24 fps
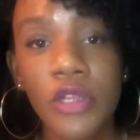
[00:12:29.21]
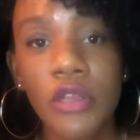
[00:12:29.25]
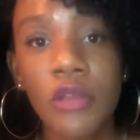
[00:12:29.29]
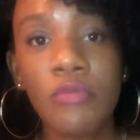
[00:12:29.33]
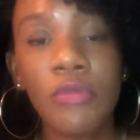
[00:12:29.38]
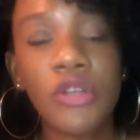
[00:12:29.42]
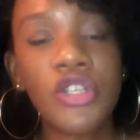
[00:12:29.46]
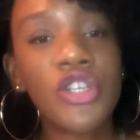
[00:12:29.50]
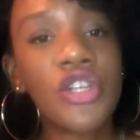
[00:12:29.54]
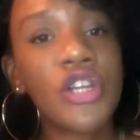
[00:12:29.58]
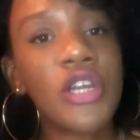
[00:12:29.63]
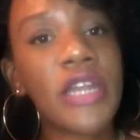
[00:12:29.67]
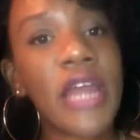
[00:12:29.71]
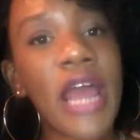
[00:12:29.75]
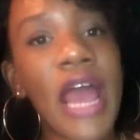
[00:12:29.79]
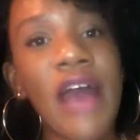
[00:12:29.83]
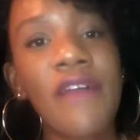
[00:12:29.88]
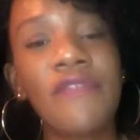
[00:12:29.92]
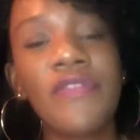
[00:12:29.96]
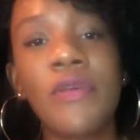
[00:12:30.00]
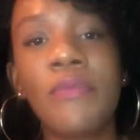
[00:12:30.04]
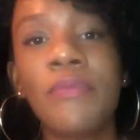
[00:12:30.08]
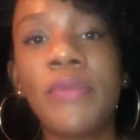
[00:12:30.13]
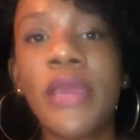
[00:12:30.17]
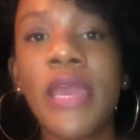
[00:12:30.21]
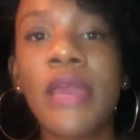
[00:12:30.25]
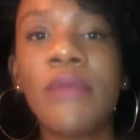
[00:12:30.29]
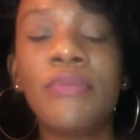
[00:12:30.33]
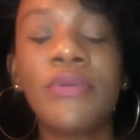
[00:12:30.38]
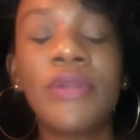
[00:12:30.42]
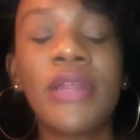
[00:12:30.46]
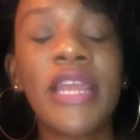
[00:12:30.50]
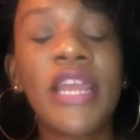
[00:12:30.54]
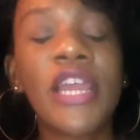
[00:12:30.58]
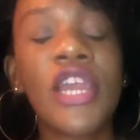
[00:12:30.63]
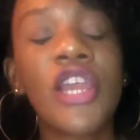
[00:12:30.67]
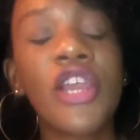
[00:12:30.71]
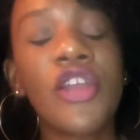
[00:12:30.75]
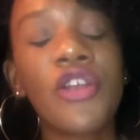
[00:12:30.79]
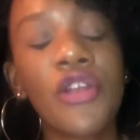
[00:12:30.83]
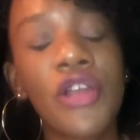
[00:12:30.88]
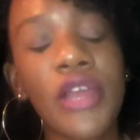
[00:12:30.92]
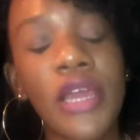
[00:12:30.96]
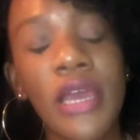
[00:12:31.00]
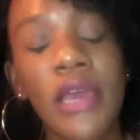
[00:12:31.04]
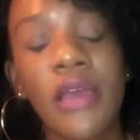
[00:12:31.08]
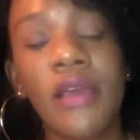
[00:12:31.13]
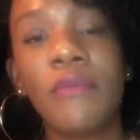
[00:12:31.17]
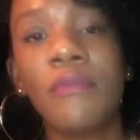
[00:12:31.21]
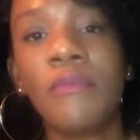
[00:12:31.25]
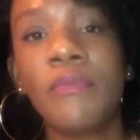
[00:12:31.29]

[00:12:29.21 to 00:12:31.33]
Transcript: But you're going to have to be able to hear Him.